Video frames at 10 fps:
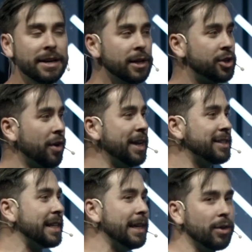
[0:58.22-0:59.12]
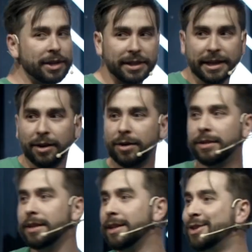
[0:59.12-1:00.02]
So here's the deal. Here's the deal.
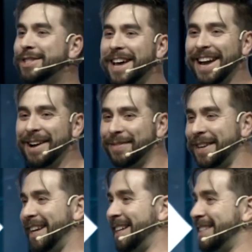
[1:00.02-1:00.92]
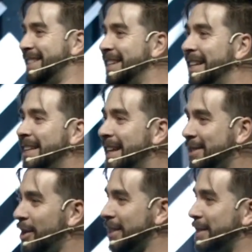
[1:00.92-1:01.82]
You said I have kids. That's
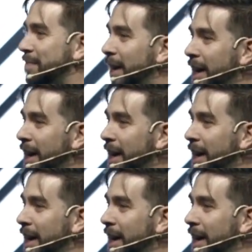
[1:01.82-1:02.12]
awesome.